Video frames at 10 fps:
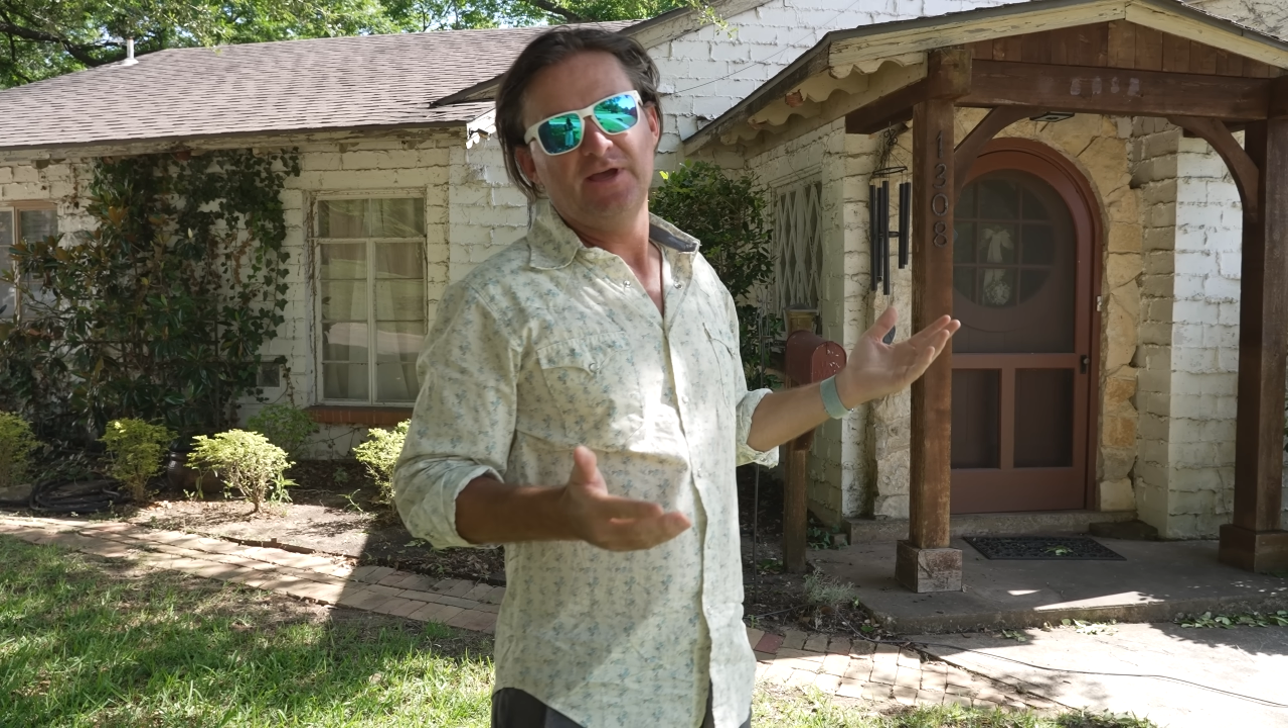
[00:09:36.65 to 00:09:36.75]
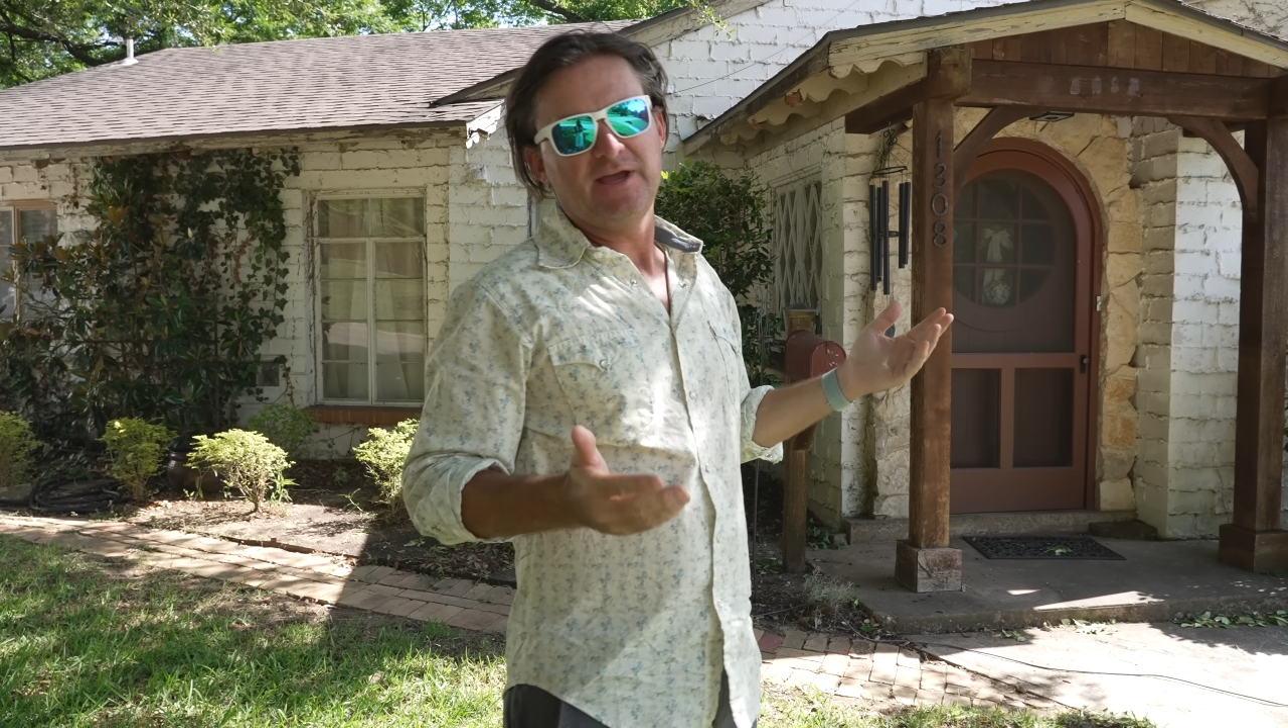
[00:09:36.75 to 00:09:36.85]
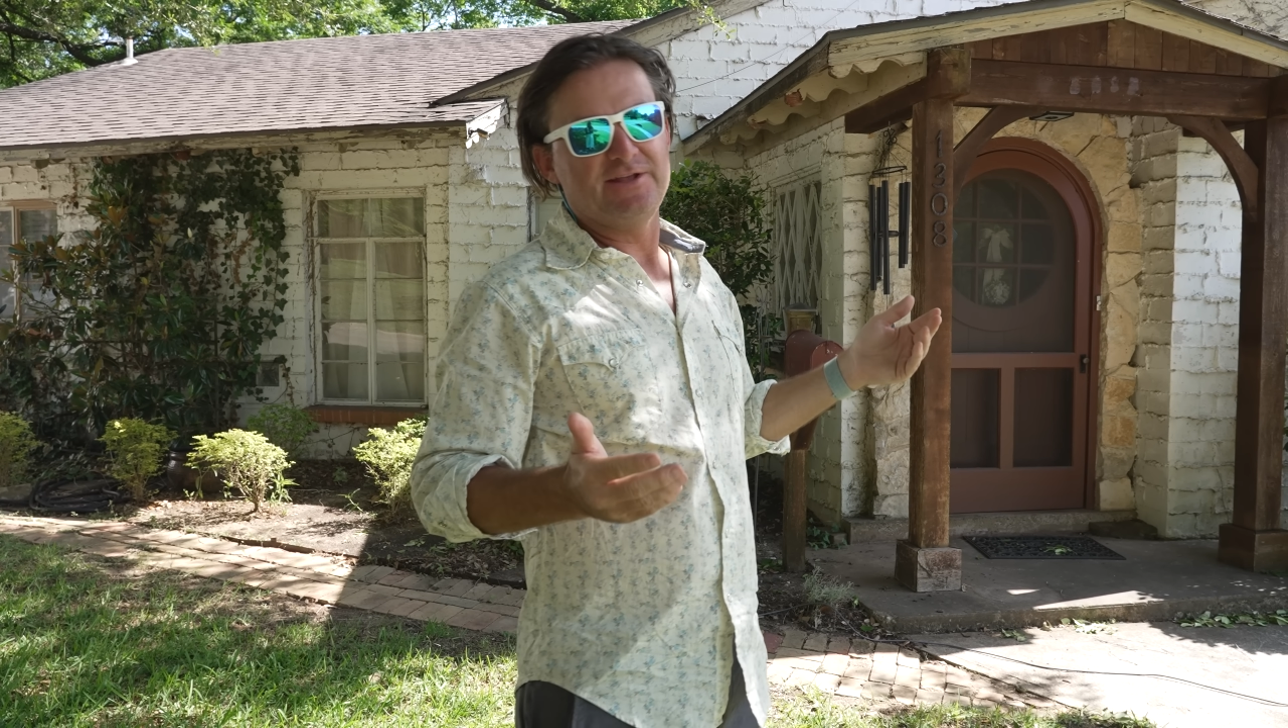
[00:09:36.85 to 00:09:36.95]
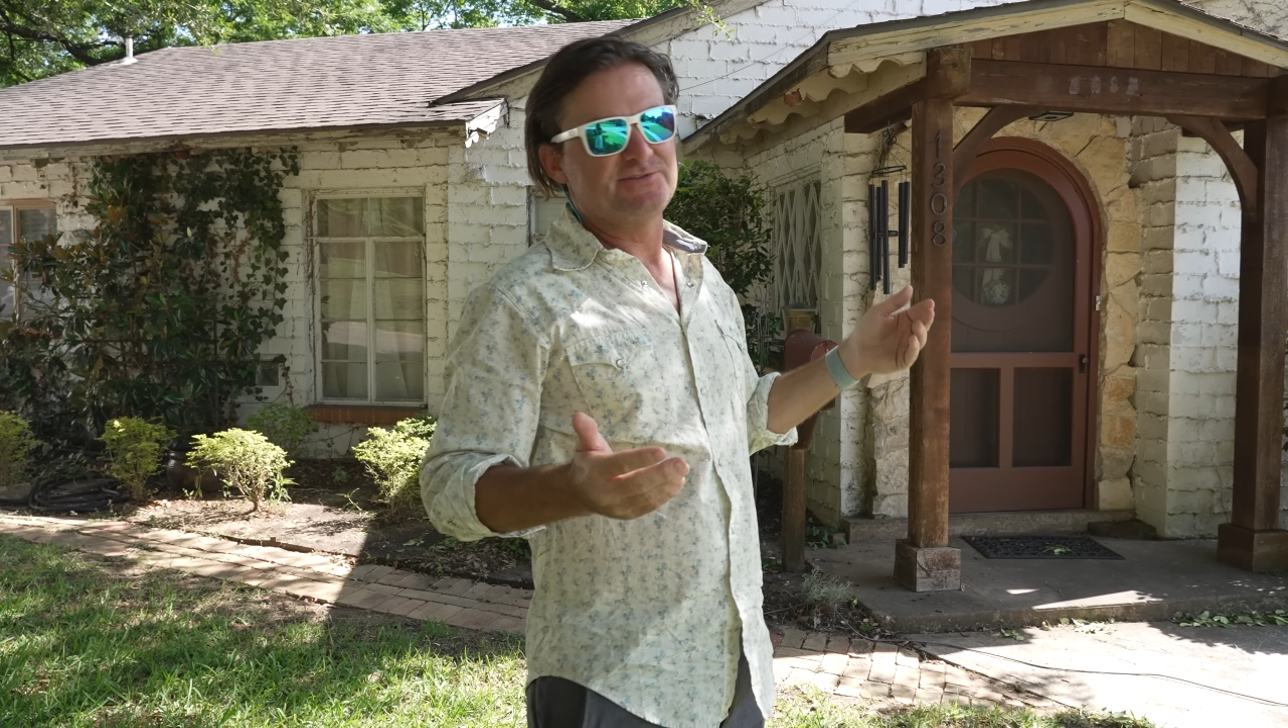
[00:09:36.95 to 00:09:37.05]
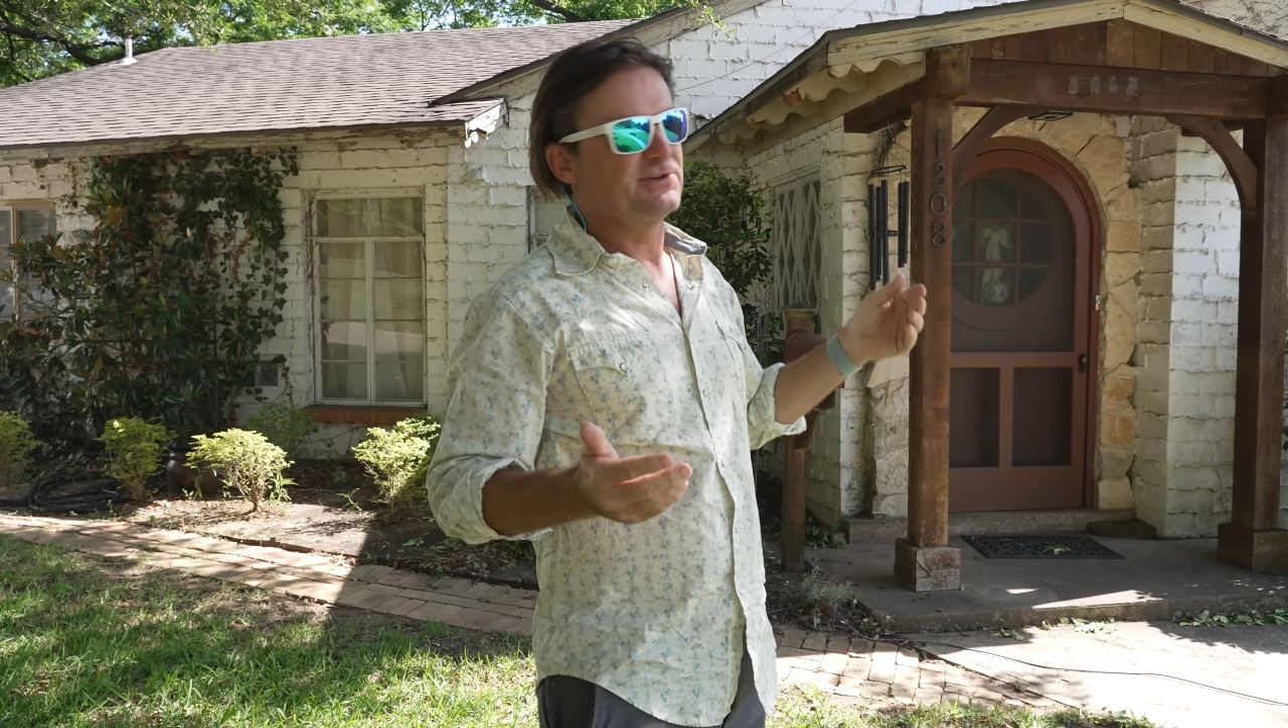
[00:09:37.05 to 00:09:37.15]

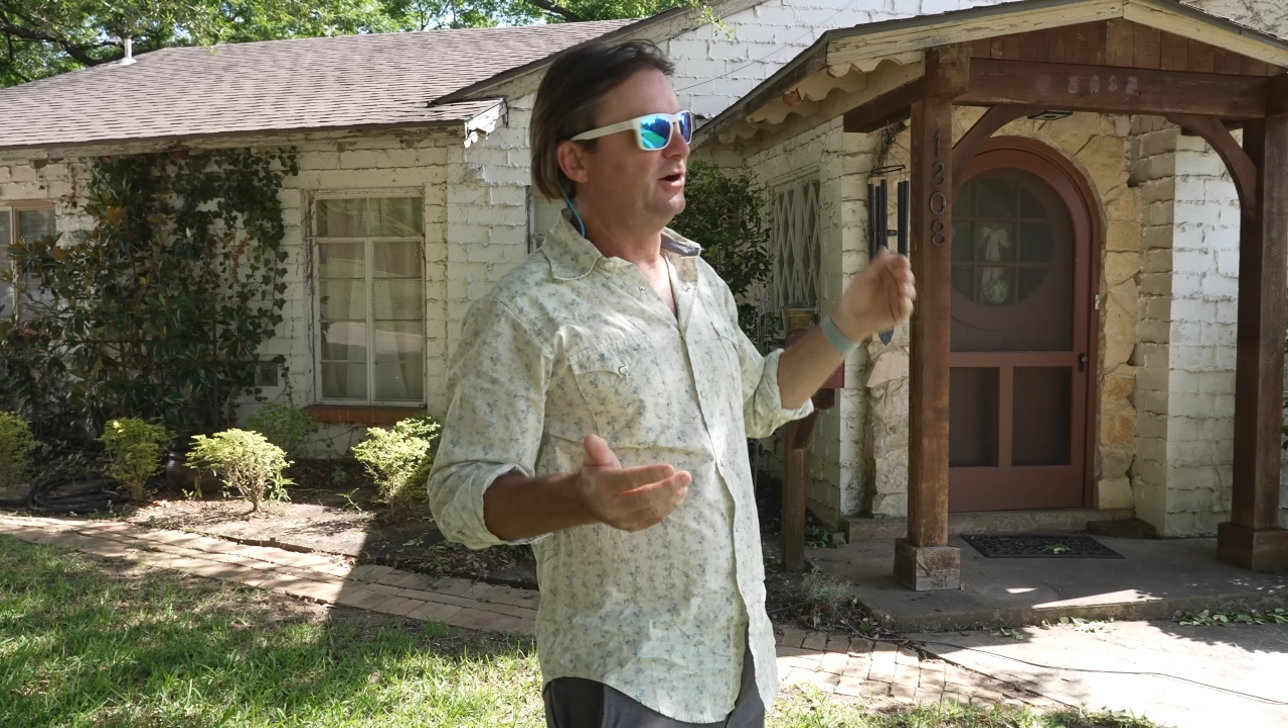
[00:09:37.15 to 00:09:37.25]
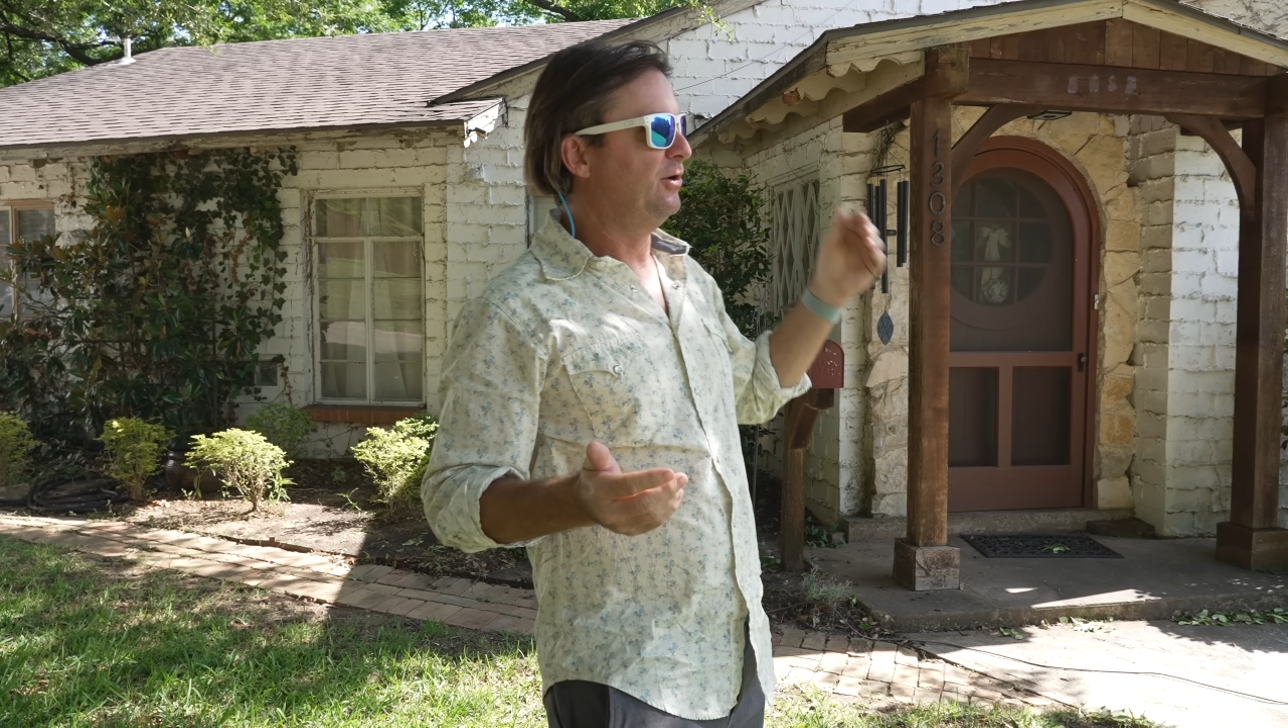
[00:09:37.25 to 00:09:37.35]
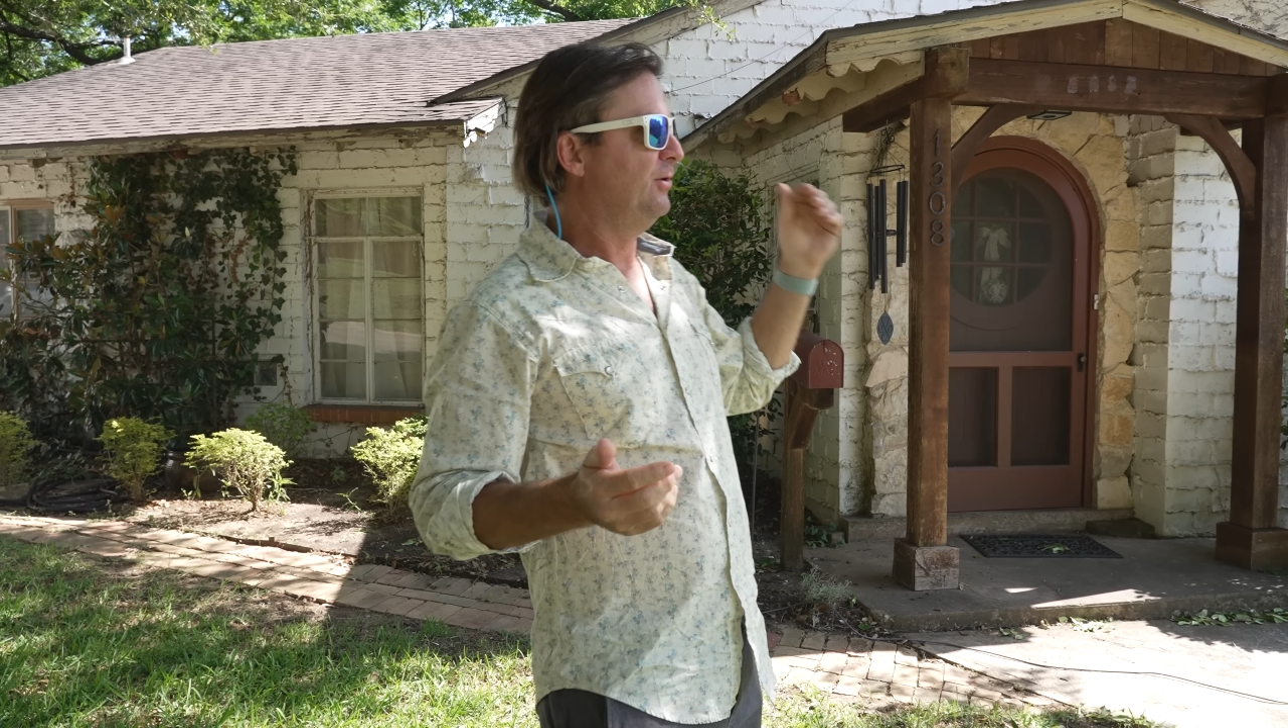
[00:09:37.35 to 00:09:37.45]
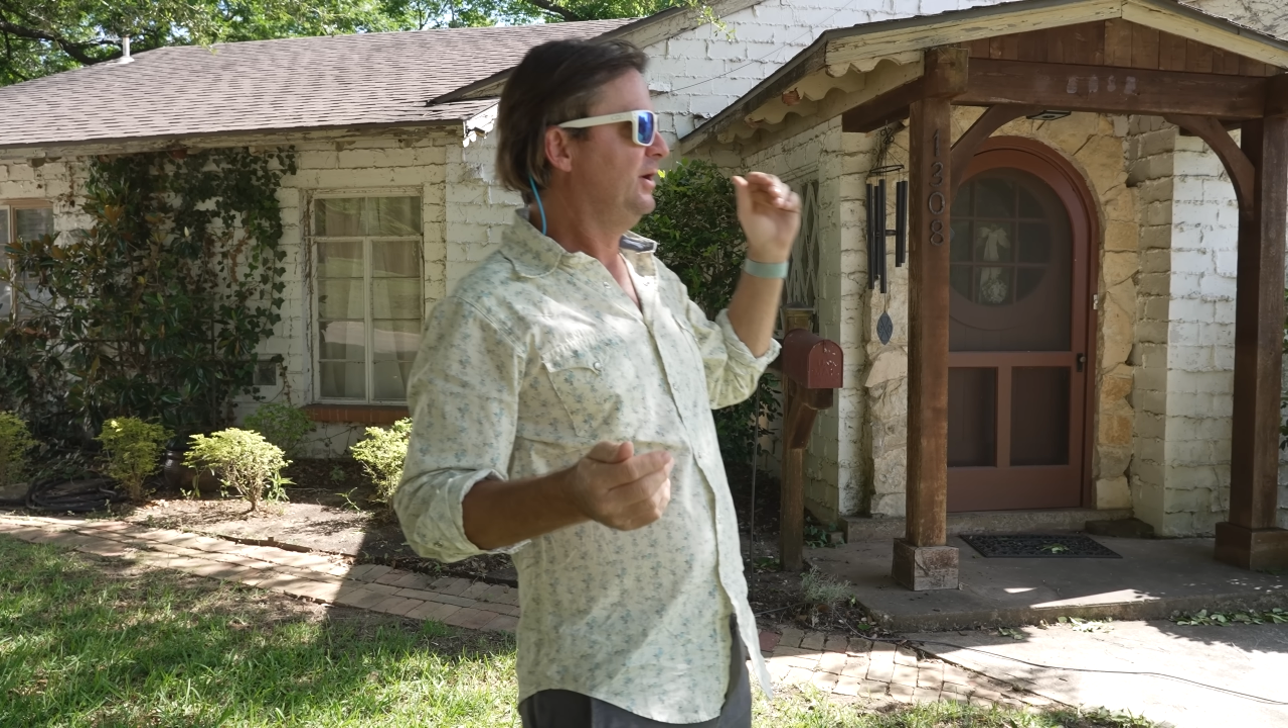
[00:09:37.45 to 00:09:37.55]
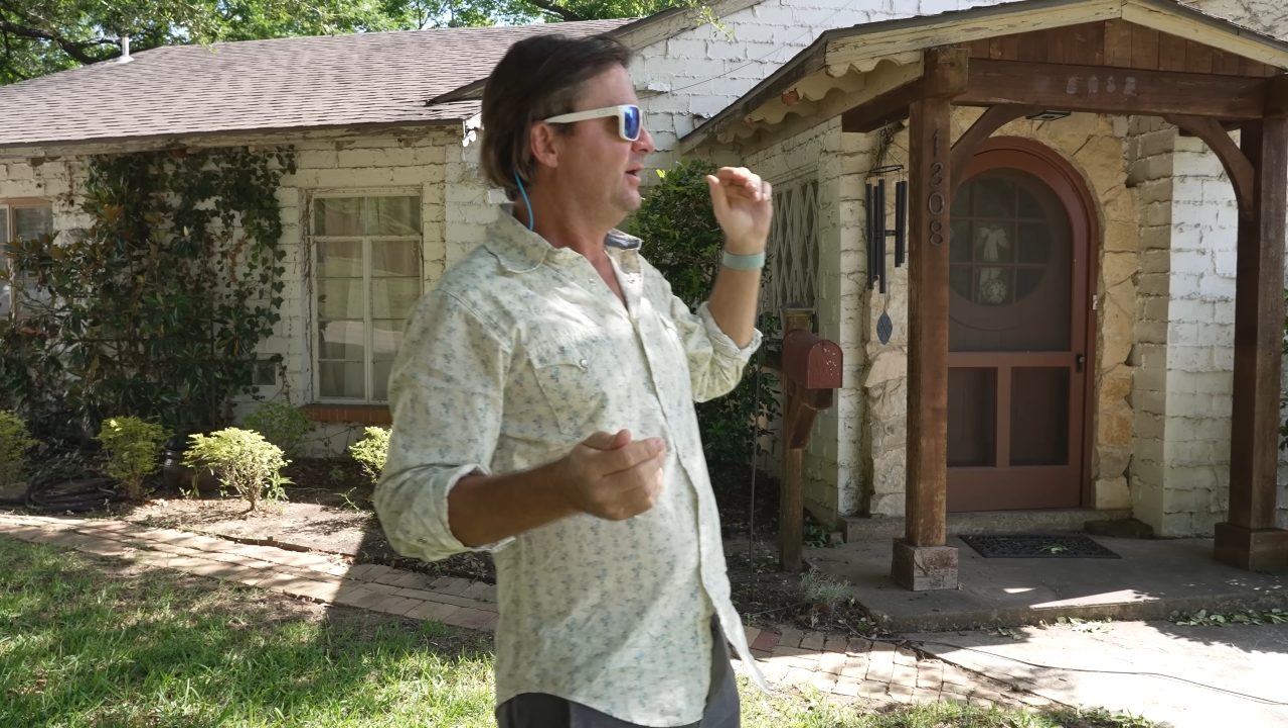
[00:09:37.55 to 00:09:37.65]
And so